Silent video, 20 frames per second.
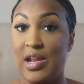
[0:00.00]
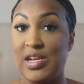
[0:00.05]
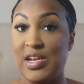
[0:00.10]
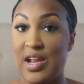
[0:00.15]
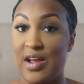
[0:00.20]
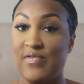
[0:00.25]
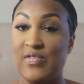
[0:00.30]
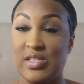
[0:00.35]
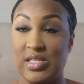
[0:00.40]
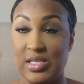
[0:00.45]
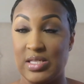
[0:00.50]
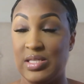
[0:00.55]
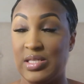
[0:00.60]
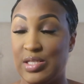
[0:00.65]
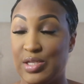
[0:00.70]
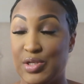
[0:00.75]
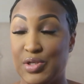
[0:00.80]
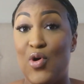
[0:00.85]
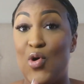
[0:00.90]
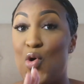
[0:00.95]
I never sit
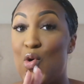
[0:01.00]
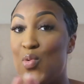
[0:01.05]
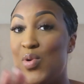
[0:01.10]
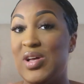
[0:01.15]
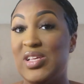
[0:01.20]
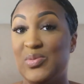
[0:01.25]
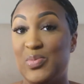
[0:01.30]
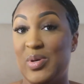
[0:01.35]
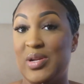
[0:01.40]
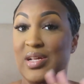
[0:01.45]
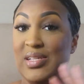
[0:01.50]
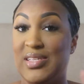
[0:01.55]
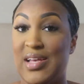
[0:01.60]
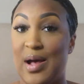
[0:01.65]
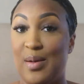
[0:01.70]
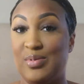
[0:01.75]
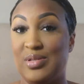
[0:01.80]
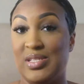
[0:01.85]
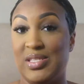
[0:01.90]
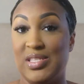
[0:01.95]
still. Always been
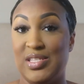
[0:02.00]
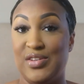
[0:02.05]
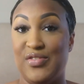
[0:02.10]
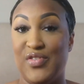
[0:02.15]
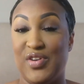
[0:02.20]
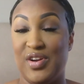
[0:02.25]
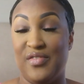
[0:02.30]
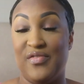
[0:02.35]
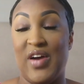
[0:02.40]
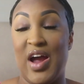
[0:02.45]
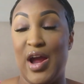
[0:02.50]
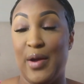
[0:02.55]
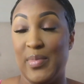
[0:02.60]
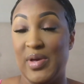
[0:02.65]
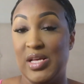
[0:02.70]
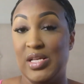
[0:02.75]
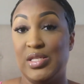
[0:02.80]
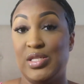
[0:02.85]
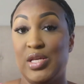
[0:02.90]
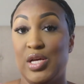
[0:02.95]
adapting to different
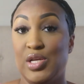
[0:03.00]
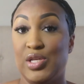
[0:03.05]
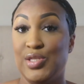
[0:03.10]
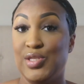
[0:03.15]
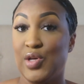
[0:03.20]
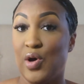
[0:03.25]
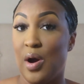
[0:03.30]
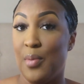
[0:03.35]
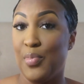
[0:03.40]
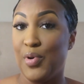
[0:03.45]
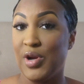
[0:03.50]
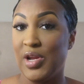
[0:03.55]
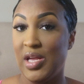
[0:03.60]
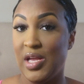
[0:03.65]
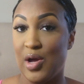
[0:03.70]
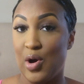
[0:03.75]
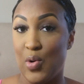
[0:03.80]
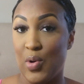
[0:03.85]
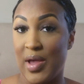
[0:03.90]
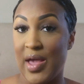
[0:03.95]
environments. So I'm
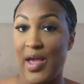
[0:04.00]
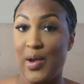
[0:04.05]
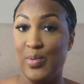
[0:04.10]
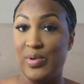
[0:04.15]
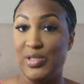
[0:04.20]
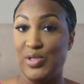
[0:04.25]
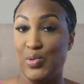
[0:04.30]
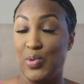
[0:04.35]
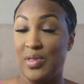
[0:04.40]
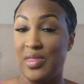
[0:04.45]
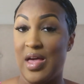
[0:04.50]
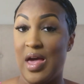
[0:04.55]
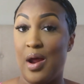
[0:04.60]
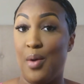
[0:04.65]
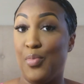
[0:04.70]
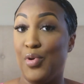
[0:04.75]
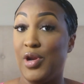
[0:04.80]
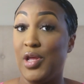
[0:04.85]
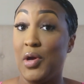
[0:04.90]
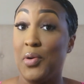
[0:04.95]
pretty okay with doing that.
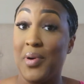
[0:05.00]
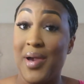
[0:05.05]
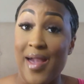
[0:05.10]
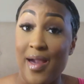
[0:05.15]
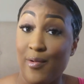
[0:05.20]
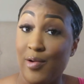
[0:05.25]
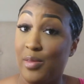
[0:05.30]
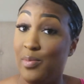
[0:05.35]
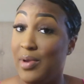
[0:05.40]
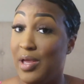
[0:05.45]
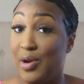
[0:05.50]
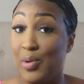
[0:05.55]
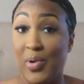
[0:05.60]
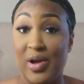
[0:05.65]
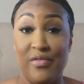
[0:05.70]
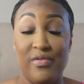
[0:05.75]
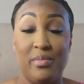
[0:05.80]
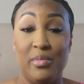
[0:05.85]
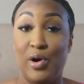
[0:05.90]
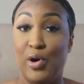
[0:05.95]
I'm pretty okay with being
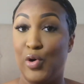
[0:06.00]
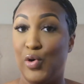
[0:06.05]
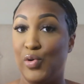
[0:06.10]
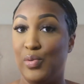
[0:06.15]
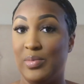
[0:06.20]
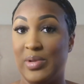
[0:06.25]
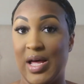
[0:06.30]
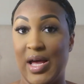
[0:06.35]
away from home.